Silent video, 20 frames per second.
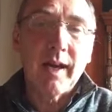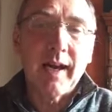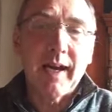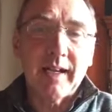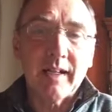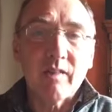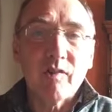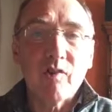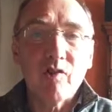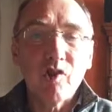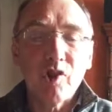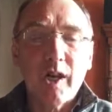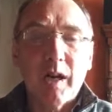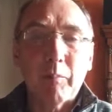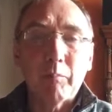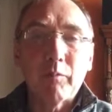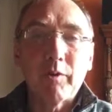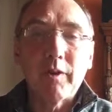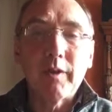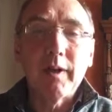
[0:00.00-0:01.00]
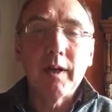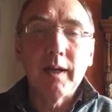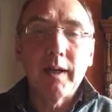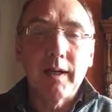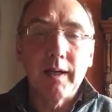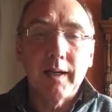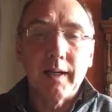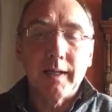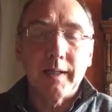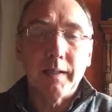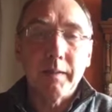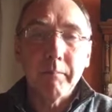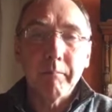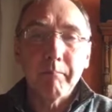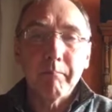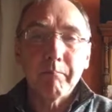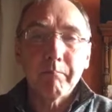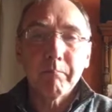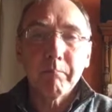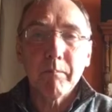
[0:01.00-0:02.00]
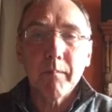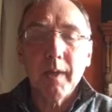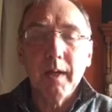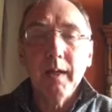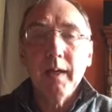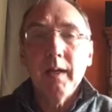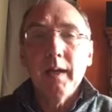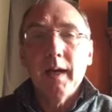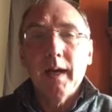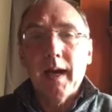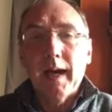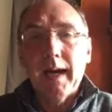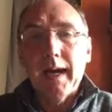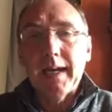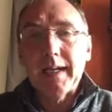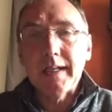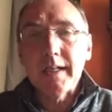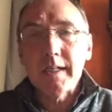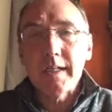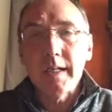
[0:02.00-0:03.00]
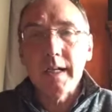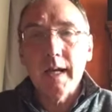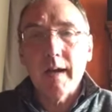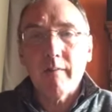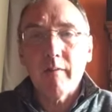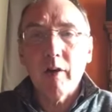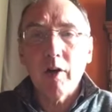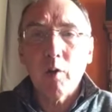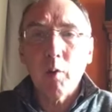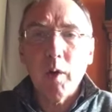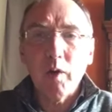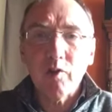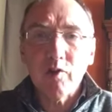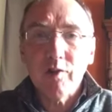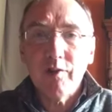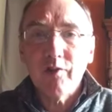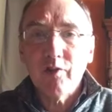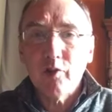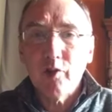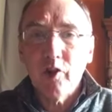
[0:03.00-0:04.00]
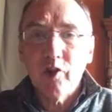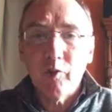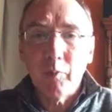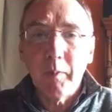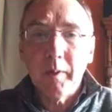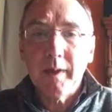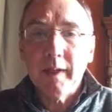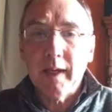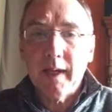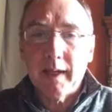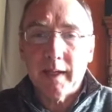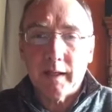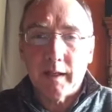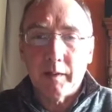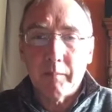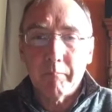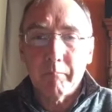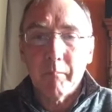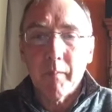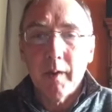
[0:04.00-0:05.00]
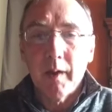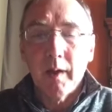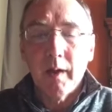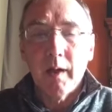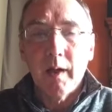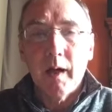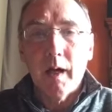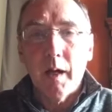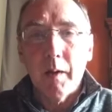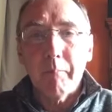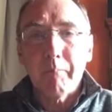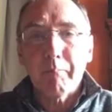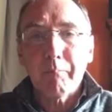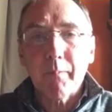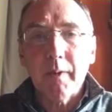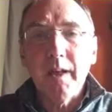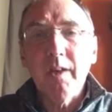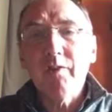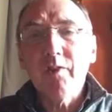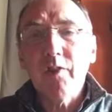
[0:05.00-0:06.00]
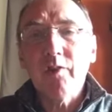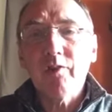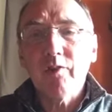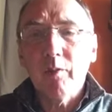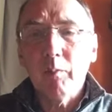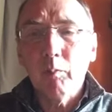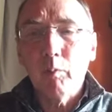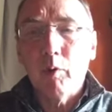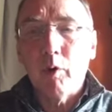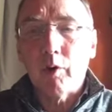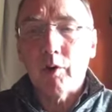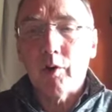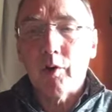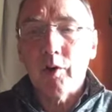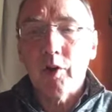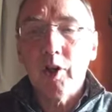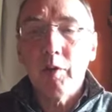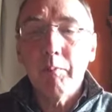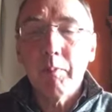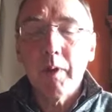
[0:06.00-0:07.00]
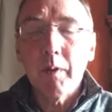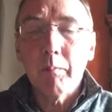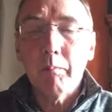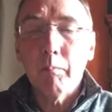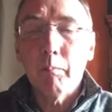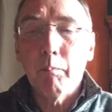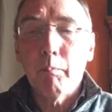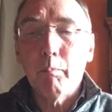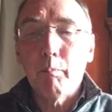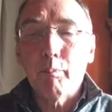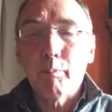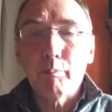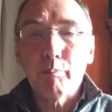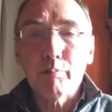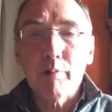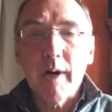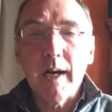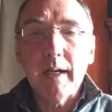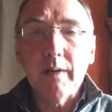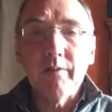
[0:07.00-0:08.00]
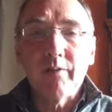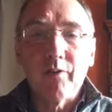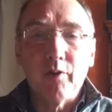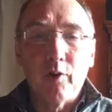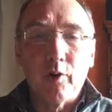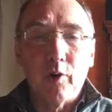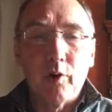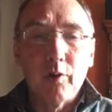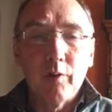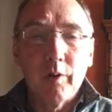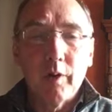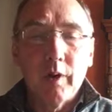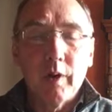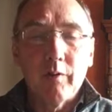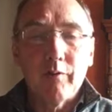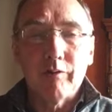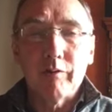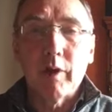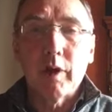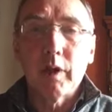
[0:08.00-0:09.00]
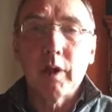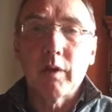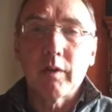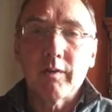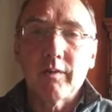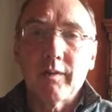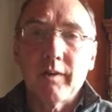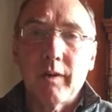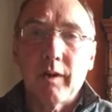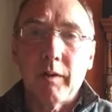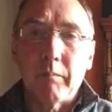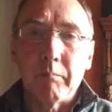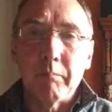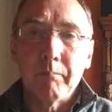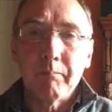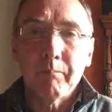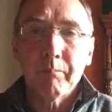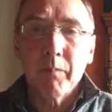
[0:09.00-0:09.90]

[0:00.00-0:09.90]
Acts chapter 9. And uh, I've got a question for you to begin. Uh, is there someone you've been praying for for a long time?